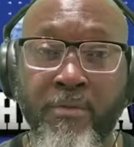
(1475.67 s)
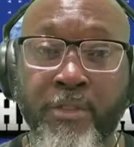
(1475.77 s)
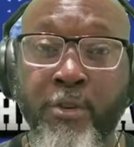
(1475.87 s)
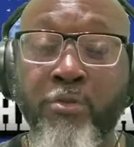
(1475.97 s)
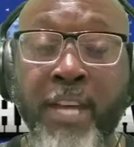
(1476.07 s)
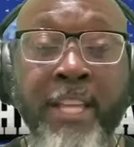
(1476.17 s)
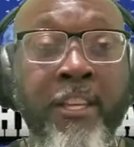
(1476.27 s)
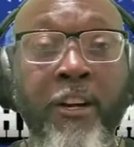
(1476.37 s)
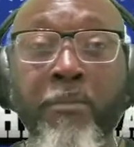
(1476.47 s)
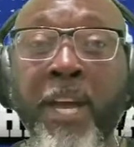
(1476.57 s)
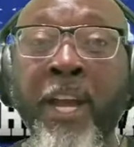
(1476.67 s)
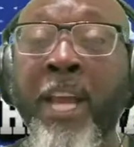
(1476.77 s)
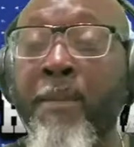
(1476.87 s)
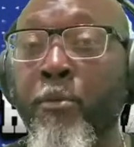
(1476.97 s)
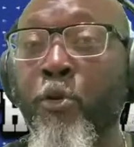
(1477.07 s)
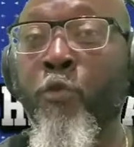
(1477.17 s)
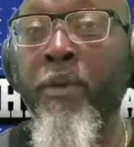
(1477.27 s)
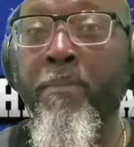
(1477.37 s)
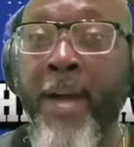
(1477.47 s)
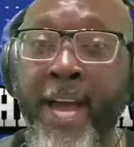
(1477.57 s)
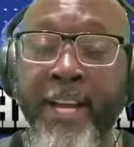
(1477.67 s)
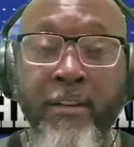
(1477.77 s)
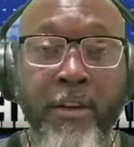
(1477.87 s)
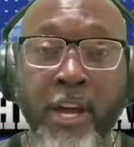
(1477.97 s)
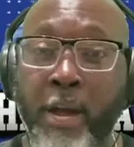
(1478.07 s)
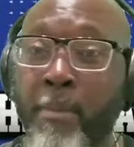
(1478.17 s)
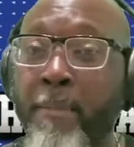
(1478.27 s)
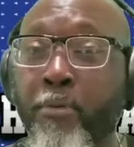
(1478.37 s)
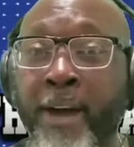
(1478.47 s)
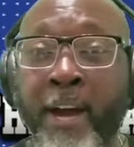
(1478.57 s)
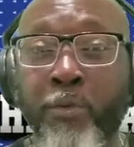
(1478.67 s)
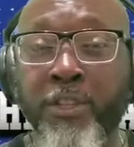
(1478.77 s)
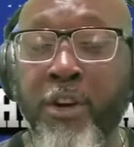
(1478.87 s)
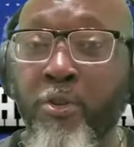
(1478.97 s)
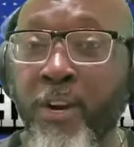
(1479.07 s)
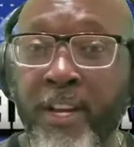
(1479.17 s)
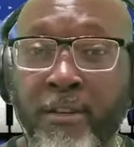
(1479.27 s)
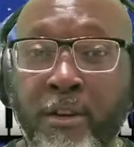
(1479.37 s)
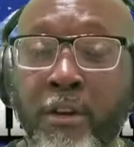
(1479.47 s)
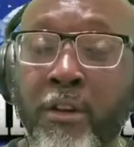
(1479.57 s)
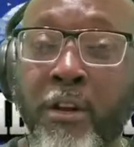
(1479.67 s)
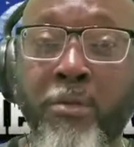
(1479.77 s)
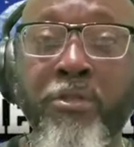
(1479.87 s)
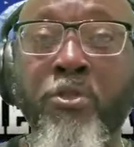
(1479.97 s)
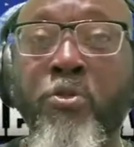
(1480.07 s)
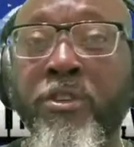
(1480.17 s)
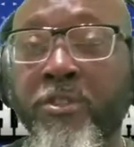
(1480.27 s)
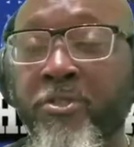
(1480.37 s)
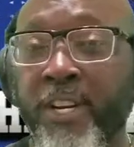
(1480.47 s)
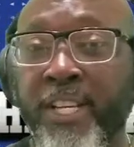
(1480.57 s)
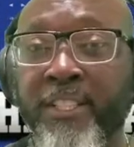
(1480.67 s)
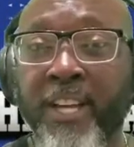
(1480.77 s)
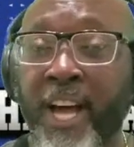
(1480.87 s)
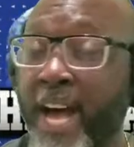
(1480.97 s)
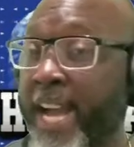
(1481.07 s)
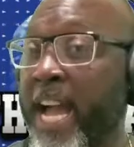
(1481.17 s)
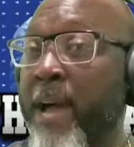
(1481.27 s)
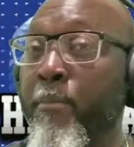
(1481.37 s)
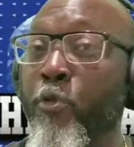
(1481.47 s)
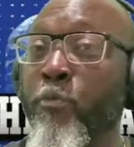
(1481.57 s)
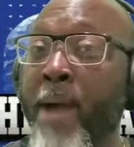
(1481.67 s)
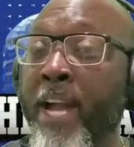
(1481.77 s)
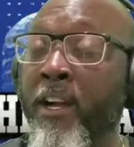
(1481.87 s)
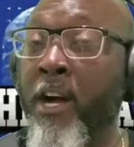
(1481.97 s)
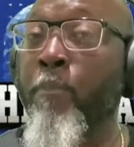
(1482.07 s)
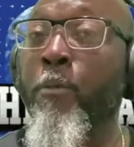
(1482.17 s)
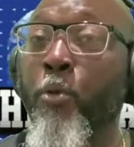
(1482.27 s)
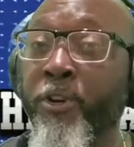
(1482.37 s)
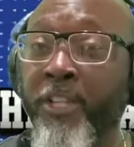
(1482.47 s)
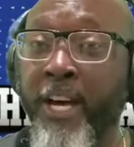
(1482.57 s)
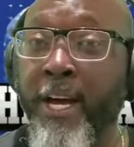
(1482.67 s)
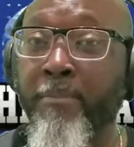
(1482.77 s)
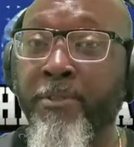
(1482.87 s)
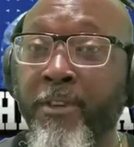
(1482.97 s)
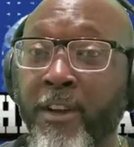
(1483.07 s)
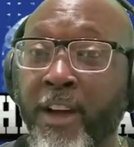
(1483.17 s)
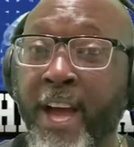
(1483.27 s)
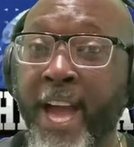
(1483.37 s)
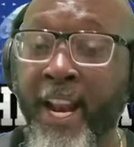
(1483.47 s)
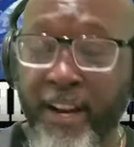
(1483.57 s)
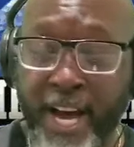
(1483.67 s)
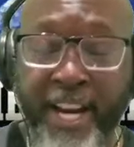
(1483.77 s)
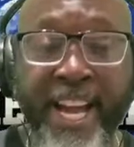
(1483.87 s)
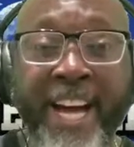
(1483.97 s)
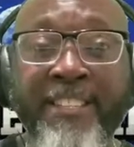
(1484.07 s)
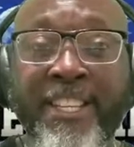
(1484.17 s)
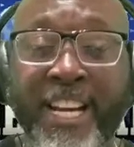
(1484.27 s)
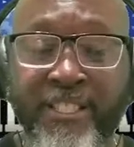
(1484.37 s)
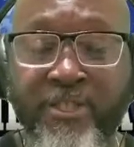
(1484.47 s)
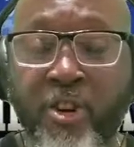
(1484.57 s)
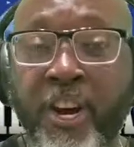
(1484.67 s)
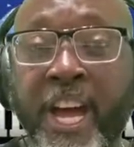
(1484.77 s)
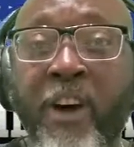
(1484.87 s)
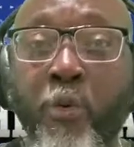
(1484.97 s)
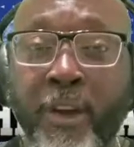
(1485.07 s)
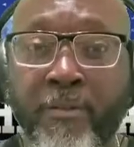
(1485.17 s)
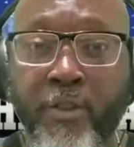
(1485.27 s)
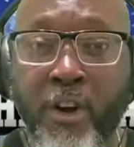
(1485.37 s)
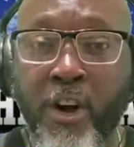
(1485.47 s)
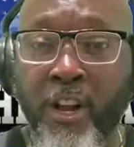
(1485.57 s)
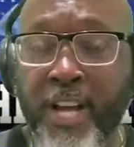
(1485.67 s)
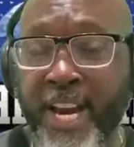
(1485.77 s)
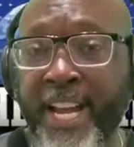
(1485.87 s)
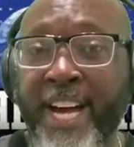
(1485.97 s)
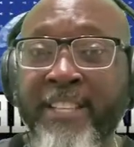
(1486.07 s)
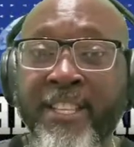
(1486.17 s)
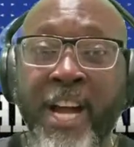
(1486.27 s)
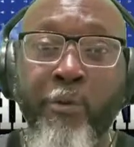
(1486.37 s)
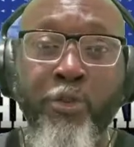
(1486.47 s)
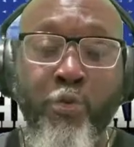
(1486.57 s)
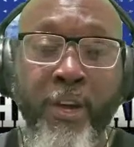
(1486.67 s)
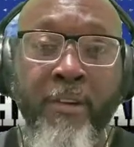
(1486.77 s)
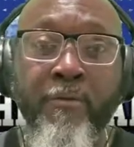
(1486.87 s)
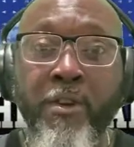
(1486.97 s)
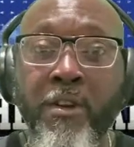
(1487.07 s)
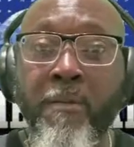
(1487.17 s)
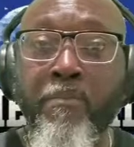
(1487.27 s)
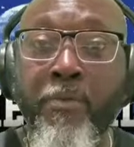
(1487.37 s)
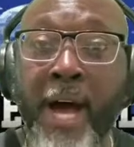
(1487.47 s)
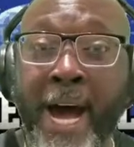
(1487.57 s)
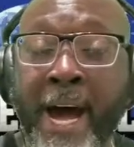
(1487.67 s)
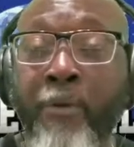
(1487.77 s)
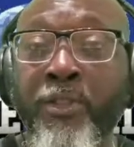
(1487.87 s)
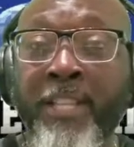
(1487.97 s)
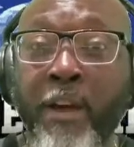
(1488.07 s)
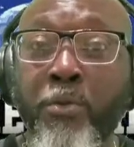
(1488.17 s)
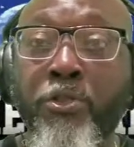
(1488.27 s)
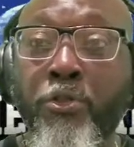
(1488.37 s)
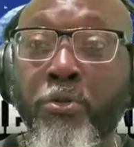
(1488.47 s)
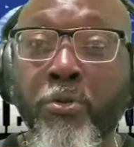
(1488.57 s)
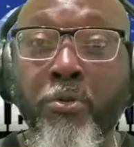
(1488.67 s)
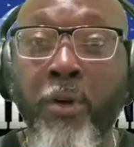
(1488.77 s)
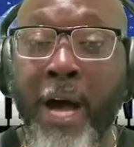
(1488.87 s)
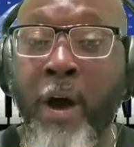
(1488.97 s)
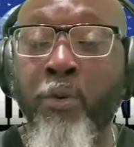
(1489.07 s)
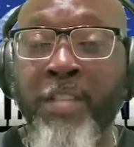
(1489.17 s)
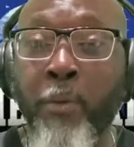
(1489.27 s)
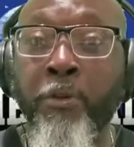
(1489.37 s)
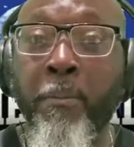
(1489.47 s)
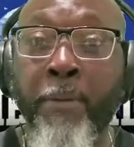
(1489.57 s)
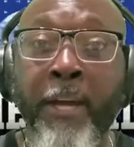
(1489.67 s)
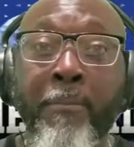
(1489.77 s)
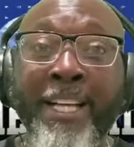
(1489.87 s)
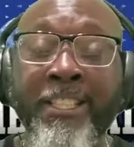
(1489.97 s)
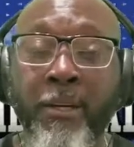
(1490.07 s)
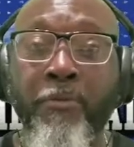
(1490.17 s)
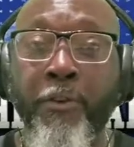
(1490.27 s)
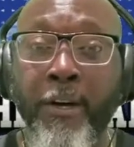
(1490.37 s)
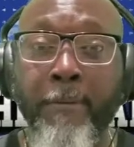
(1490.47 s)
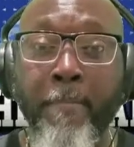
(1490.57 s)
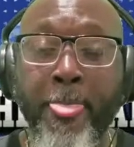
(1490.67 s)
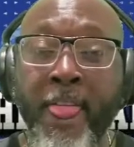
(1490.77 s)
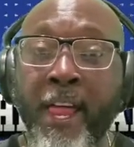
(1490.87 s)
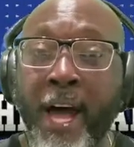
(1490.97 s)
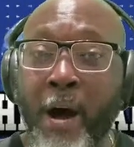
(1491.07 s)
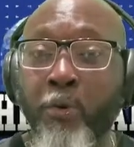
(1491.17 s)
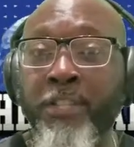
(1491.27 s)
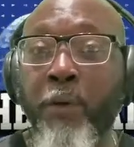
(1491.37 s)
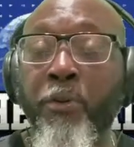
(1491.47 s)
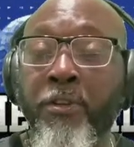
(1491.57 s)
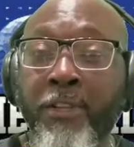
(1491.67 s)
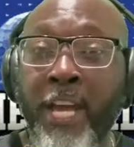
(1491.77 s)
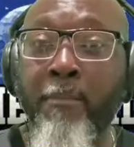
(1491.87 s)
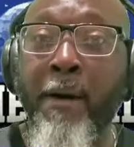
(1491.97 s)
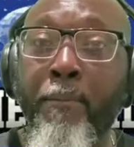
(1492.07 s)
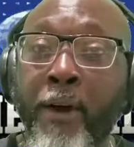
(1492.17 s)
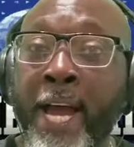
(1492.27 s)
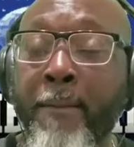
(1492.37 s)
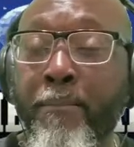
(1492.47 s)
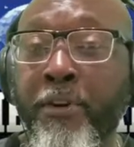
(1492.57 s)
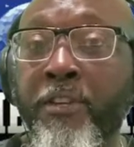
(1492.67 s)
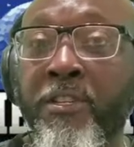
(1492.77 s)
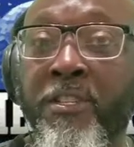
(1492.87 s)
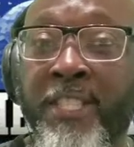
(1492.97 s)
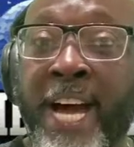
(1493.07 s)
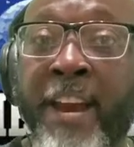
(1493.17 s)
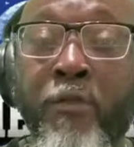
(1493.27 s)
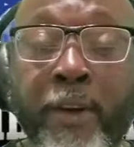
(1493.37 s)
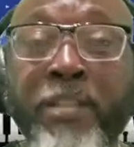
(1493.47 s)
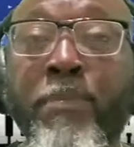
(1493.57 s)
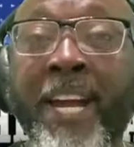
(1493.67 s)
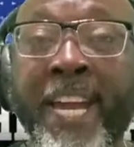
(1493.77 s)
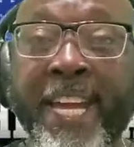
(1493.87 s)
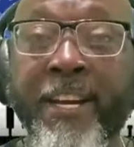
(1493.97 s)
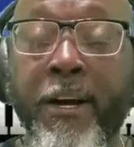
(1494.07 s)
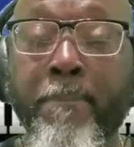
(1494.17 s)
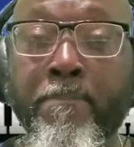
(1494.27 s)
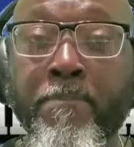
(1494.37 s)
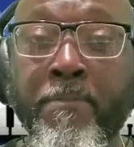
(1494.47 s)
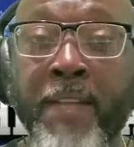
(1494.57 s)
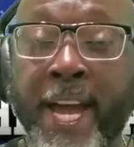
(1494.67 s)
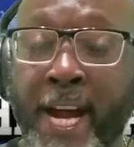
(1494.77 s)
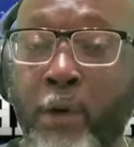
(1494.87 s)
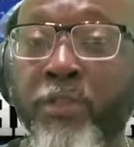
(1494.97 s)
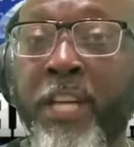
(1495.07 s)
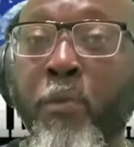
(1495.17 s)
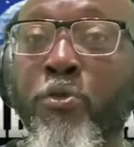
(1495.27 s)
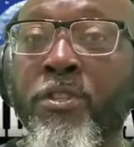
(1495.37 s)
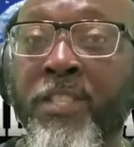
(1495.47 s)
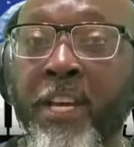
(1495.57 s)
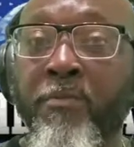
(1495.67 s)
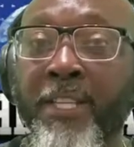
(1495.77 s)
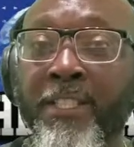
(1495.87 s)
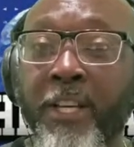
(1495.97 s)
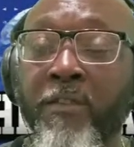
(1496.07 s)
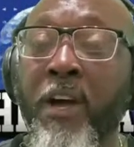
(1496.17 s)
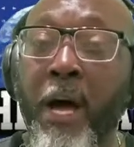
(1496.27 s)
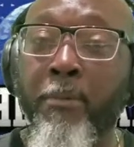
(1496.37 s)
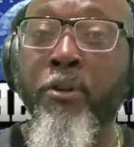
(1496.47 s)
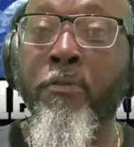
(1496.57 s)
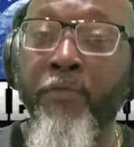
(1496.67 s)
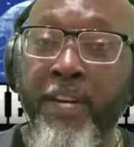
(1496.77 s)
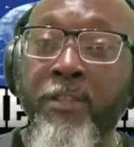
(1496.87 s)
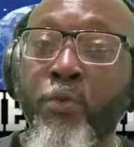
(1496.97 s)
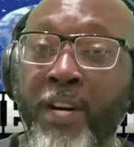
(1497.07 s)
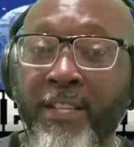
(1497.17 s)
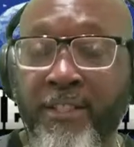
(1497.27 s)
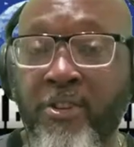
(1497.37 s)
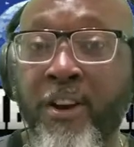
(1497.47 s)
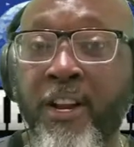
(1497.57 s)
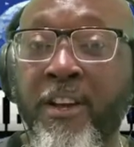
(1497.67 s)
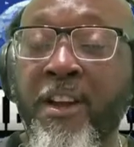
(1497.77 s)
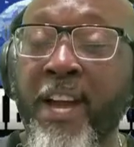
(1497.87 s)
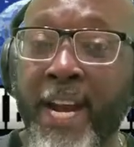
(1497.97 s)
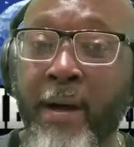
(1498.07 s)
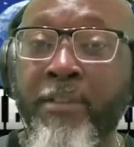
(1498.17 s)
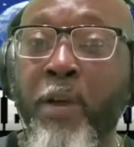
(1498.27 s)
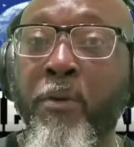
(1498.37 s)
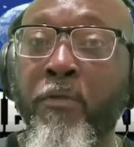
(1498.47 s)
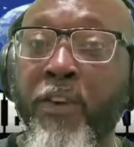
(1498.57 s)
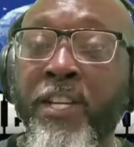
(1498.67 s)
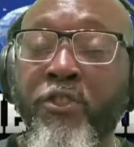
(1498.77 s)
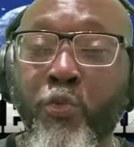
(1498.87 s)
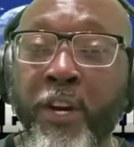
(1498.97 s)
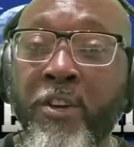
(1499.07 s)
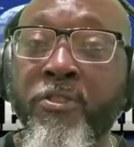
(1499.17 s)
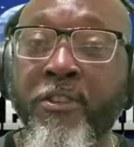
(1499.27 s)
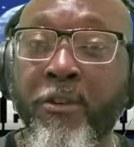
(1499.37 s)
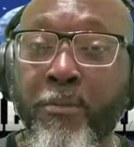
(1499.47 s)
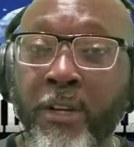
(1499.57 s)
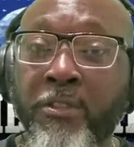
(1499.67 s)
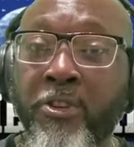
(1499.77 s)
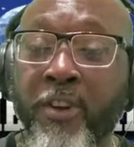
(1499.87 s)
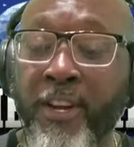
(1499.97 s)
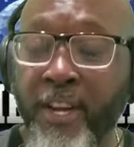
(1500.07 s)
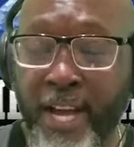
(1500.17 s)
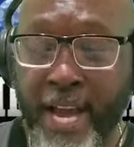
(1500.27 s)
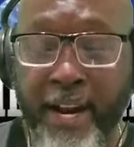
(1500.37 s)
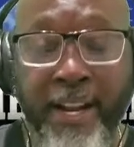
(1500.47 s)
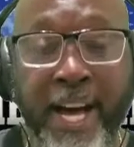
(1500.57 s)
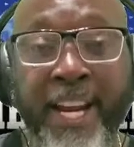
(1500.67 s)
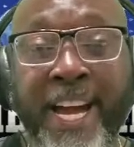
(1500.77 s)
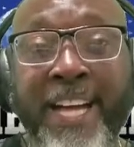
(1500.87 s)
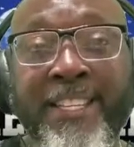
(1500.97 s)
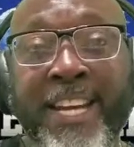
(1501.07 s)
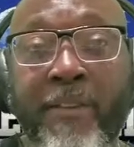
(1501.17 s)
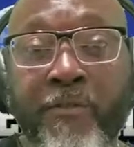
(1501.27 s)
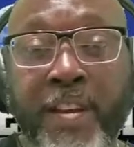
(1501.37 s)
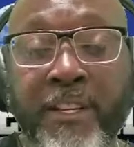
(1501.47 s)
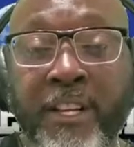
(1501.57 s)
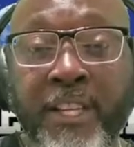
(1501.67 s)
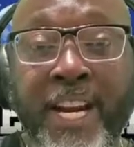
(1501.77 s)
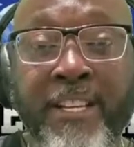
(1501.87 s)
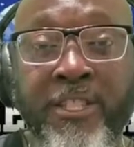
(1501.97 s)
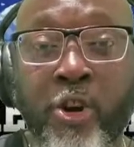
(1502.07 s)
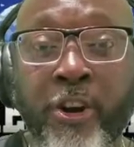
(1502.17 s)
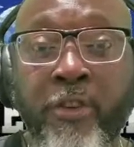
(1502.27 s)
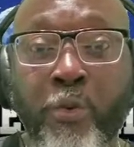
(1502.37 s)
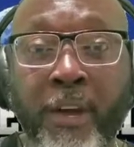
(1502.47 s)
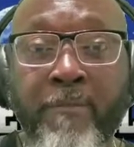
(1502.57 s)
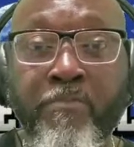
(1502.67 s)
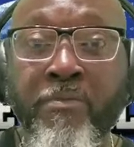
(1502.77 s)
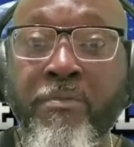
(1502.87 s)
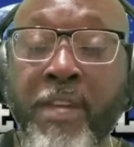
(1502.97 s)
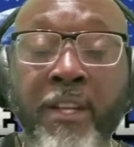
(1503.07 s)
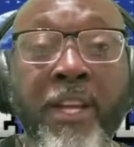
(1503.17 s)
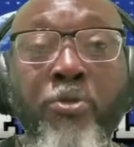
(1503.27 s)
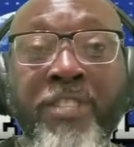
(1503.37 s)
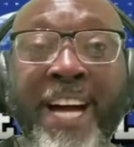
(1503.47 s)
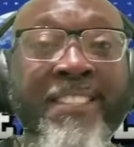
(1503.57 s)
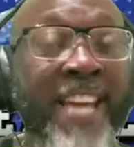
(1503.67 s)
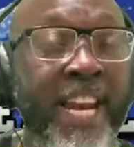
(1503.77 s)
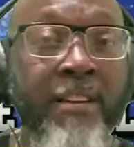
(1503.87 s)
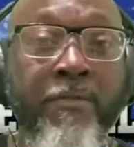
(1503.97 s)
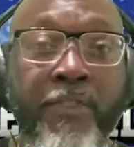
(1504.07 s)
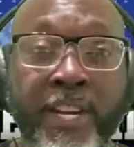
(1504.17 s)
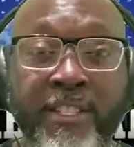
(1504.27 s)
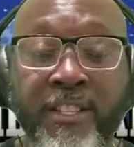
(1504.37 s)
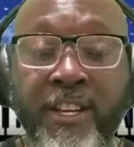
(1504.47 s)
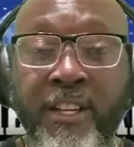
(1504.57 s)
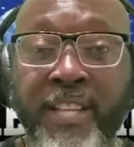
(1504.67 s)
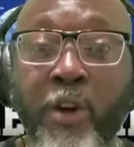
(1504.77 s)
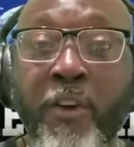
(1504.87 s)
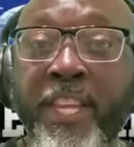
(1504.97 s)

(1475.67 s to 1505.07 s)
So they took me and they moved me back, and my pride was hurting. Long story short is I got moved back a couple of more times. And a lot of guys that I started out with, a lot of guys that I was with, I was able to, I was able to pick myself up. I was able to take my pride and put it to the side and raise my head up. And I was able to say to myself, I'm going to finish what I started. And I was able to finish 20 years in the military. And a lot of guys that I fin- that I started with, those guys, they didn't finish. They only